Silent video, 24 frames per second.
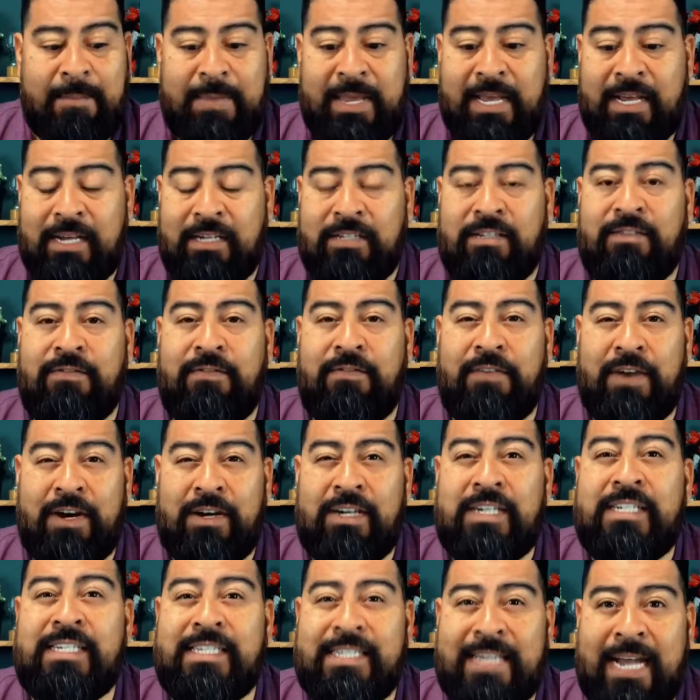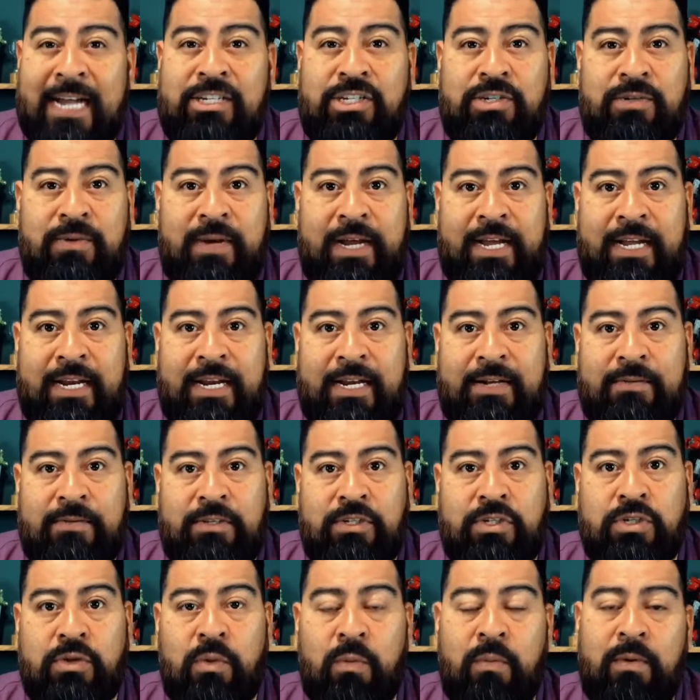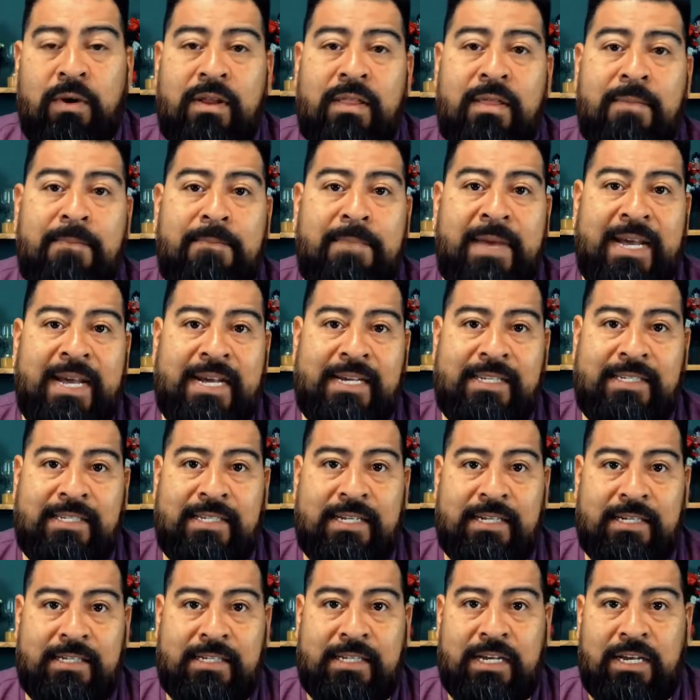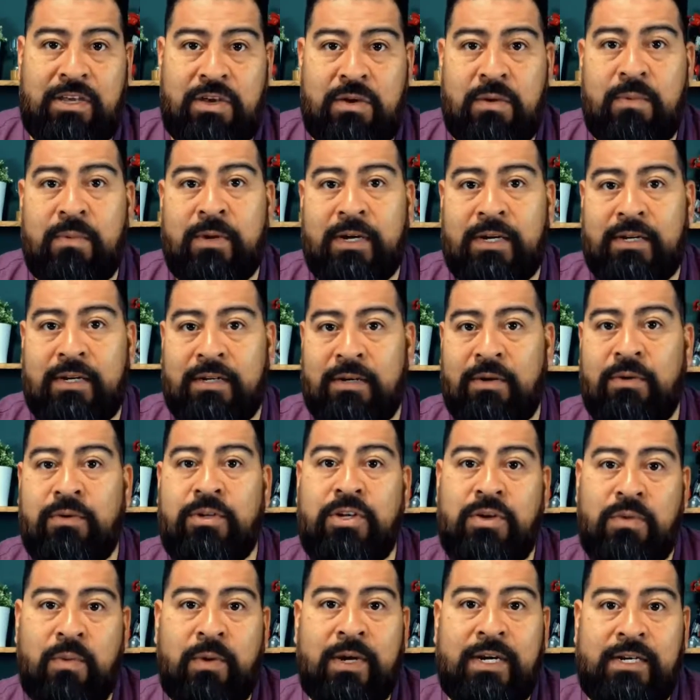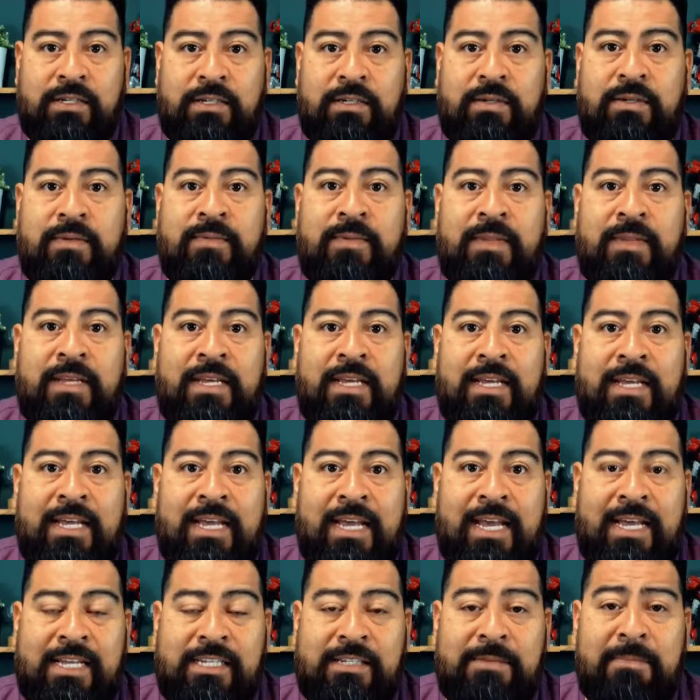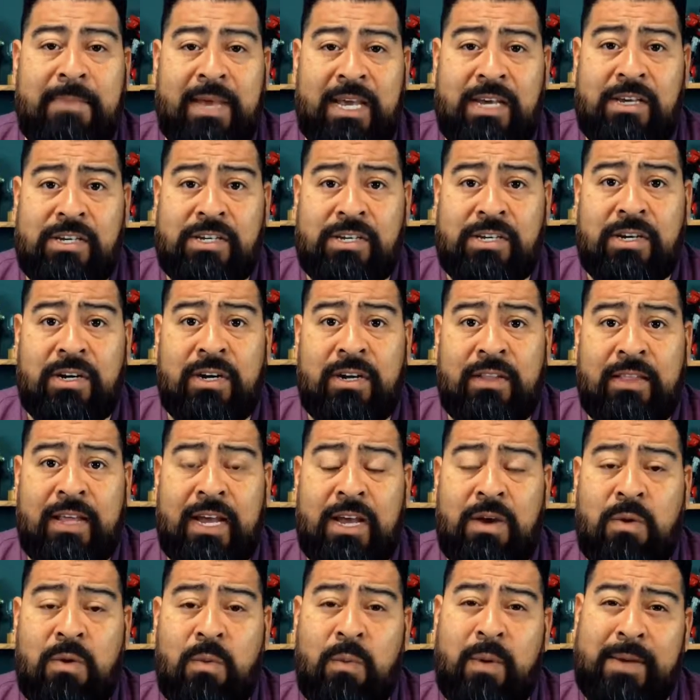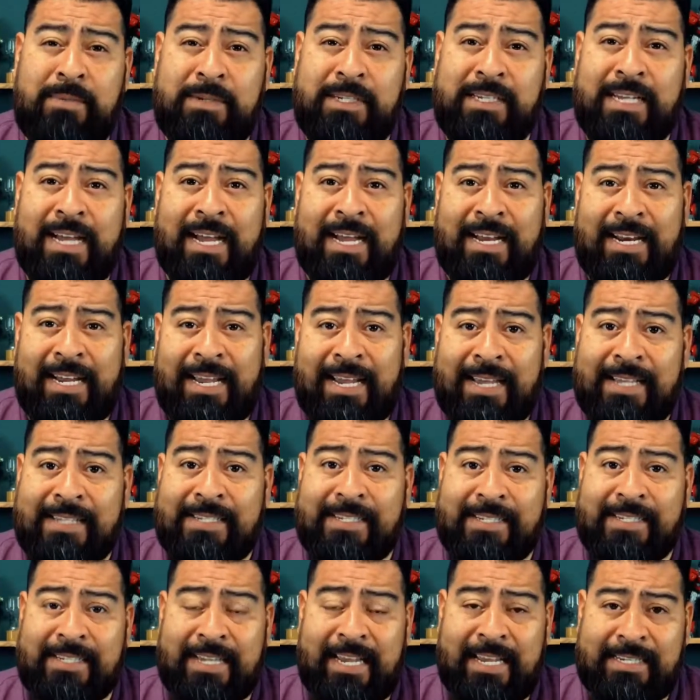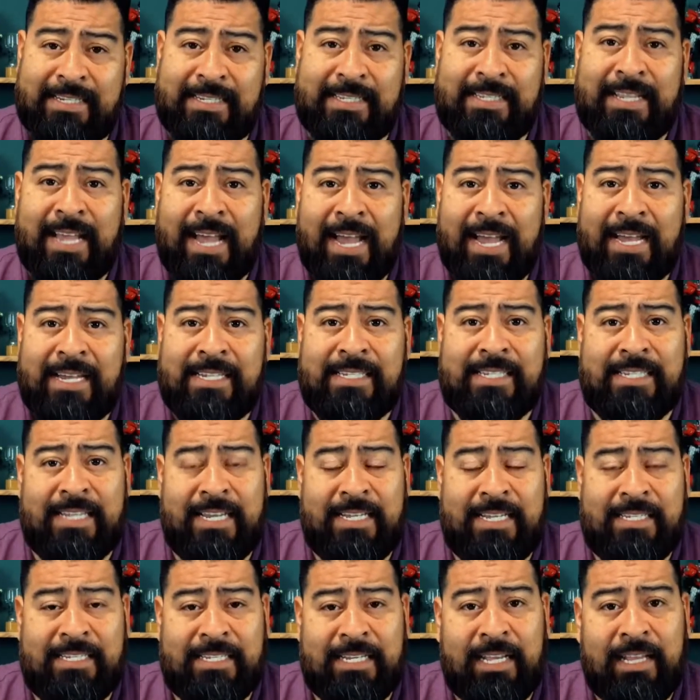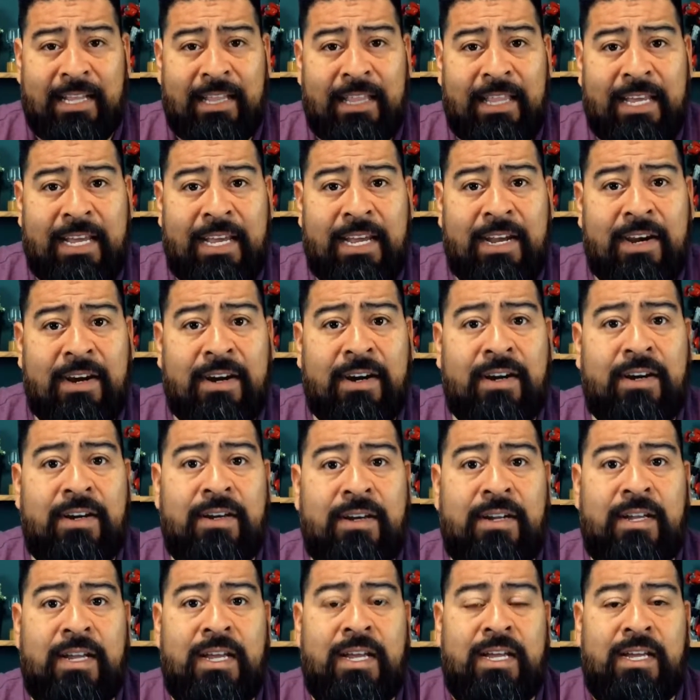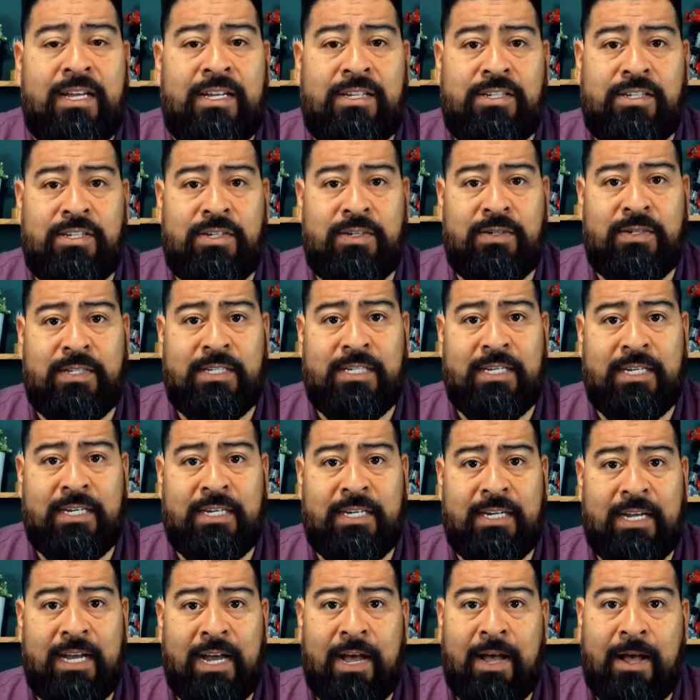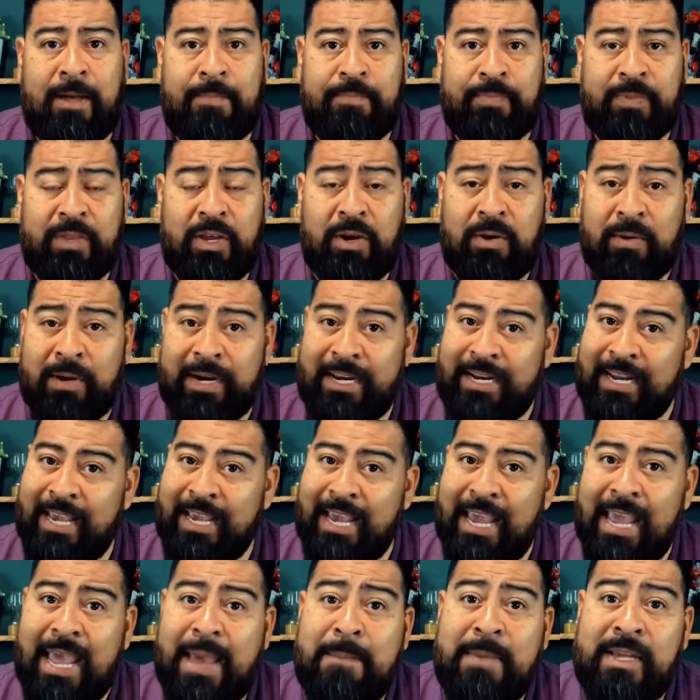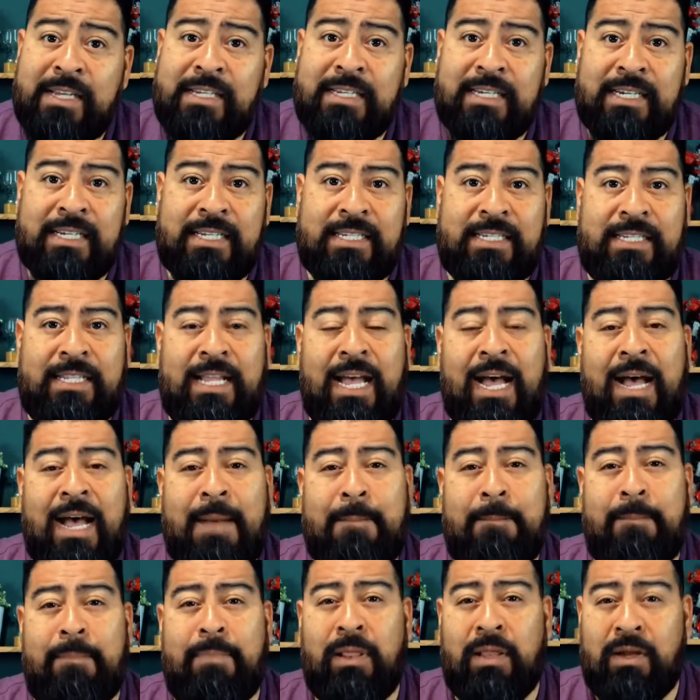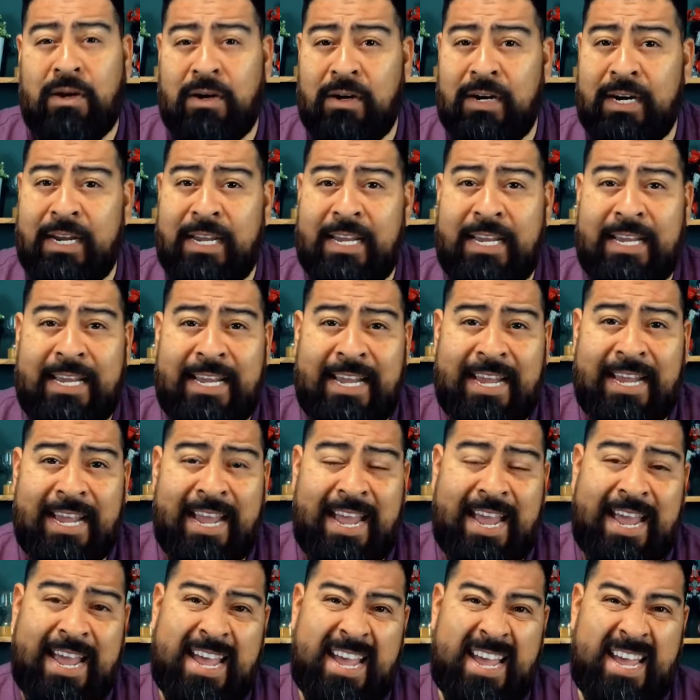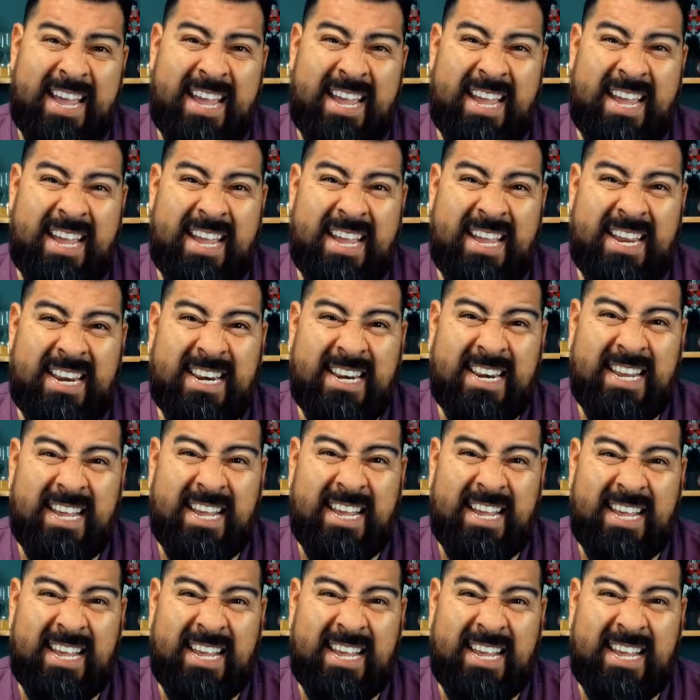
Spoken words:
becomes very saturated. So one of the biggest things that you want to do is make sure that your website is nice, is clear, is using great images, not blurry, and